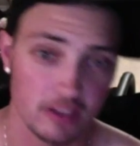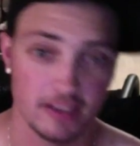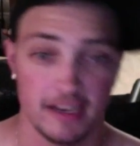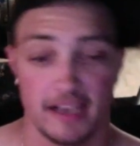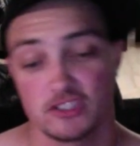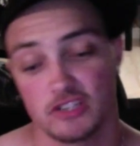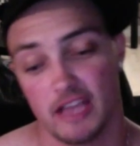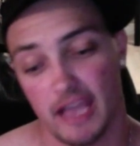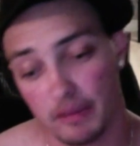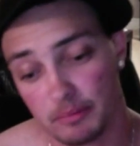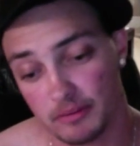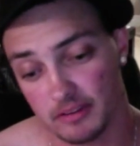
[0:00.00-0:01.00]
It actually
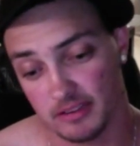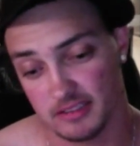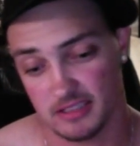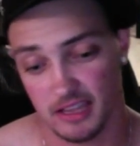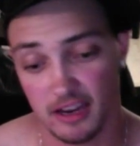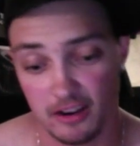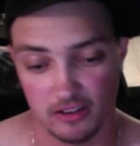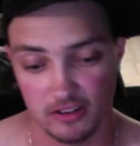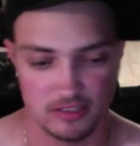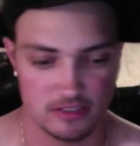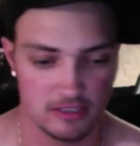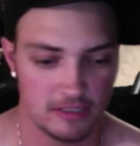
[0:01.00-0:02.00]
happened. It's there.
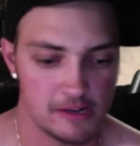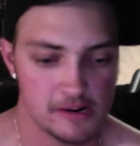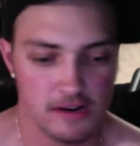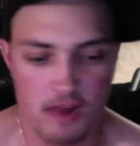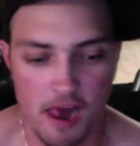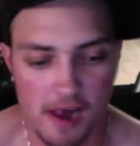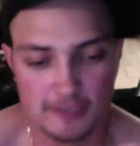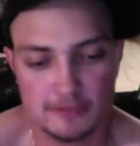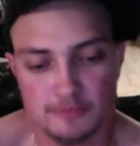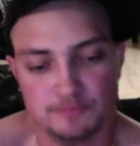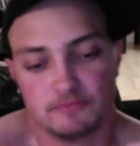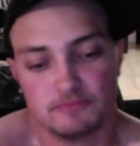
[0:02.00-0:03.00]

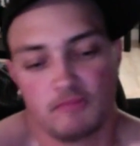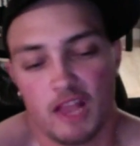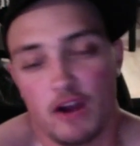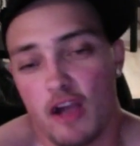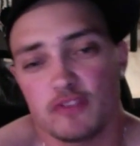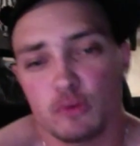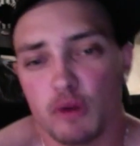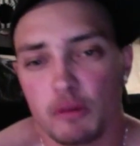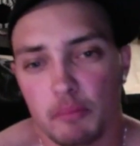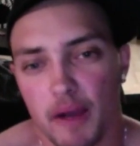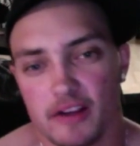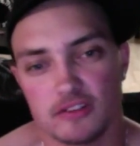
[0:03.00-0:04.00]
I don't have to wear
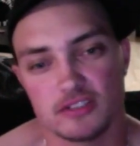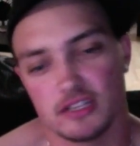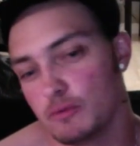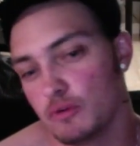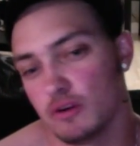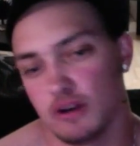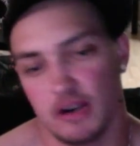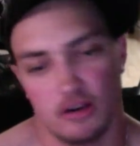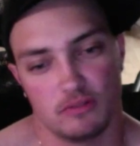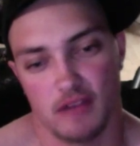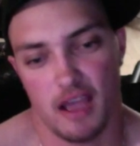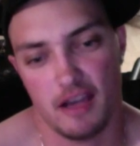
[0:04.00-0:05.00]
binders anymore. I
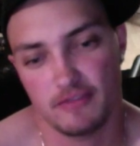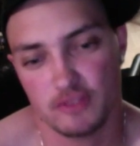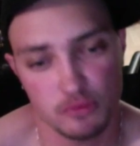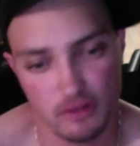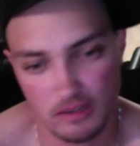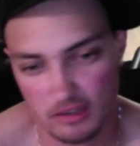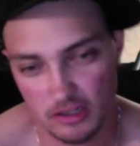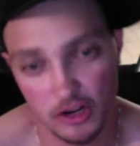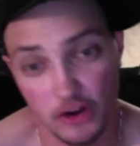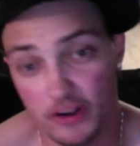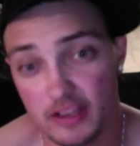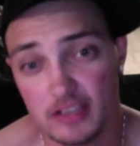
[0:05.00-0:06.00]
don't have to wear
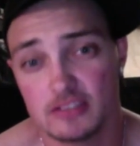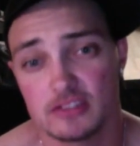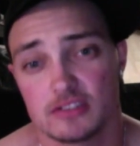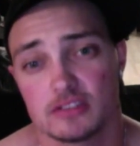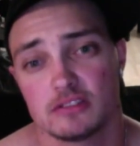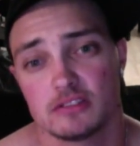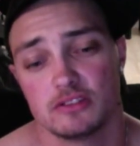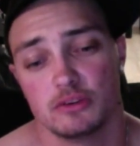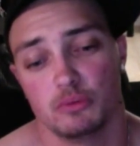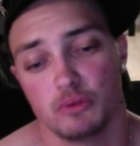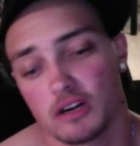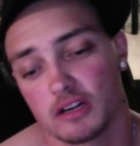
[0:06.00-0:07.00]
hoodies to
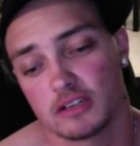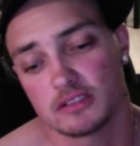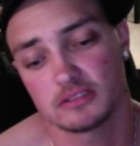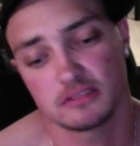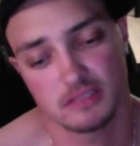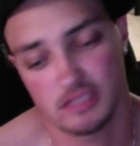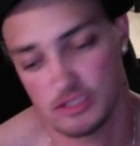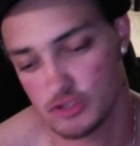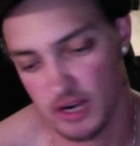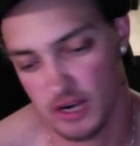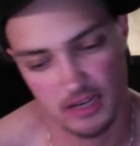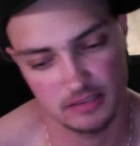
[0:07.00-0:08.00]
work to
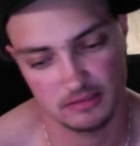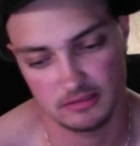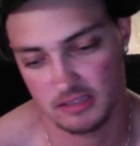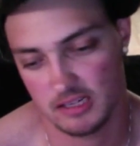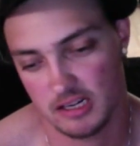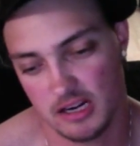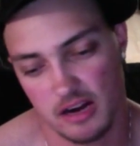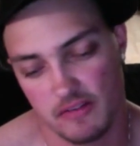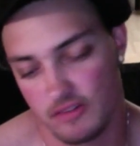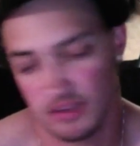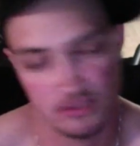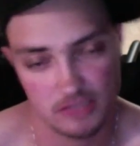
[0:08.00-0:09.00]
try and cover
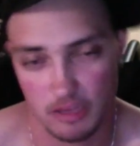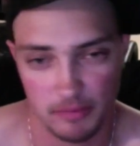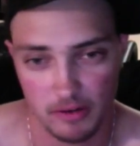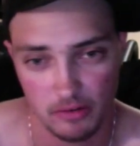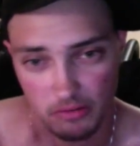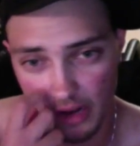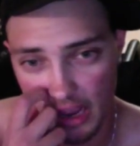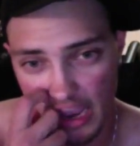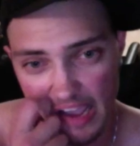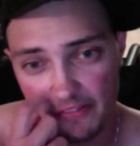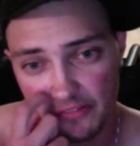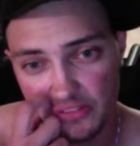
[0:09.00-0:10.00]
things up. I don't
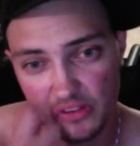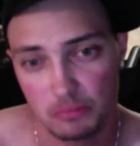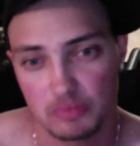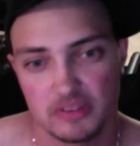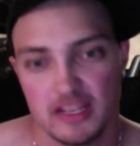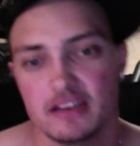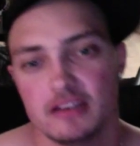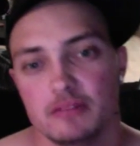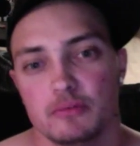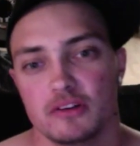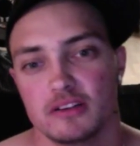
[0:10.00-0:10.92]
have to pretend anymore.